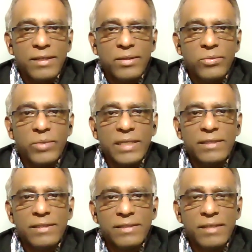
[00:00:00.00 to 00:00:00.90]

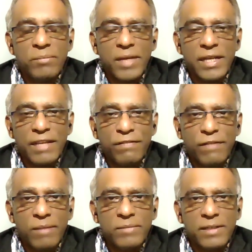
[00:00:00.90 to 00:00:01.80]
with the money
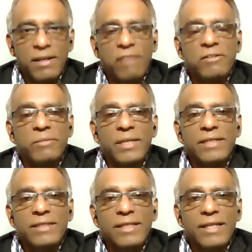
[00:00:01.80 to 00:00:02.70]
from the
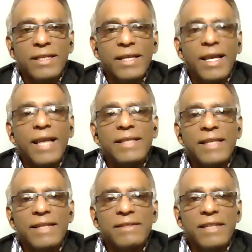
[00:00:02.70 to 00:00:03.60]
government, and
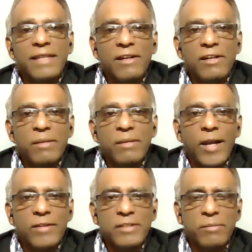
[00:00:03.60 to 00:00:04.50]
then they learn
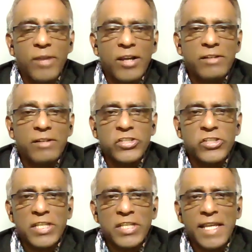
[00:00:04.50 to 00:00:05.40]
about
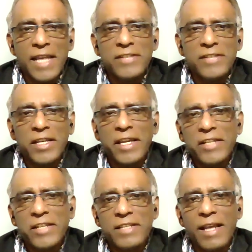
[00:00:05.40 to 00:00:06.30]
democracy,
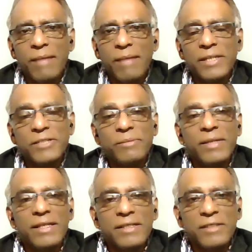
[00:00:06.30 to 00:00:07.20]

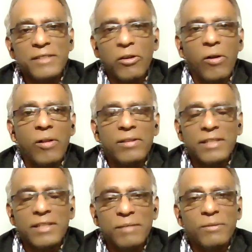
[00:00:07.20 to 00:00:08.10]
anti-establishment, and all
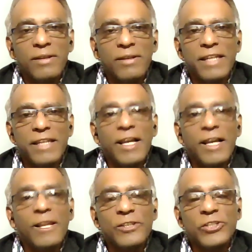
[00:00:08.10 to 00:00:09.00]
the liberal
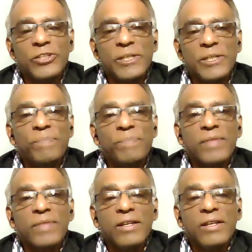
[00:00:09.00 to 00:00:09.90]
ideology.
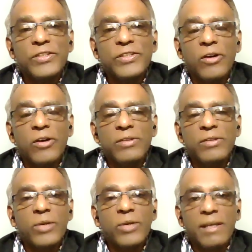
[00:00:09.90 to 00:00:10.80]
So they
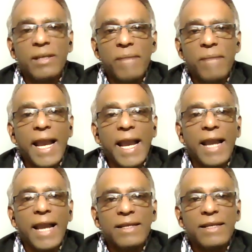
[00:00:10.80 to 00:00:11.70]
would come
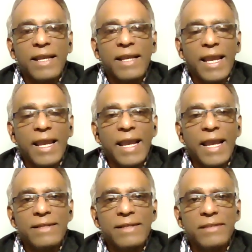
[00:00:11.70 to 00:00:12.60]
back
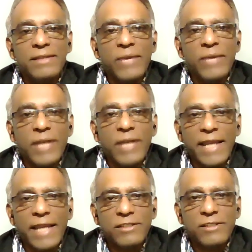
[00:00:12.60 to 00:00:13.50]
and they would
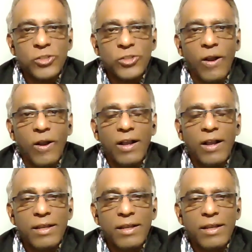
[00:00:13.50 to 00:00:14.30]
hate the Shah,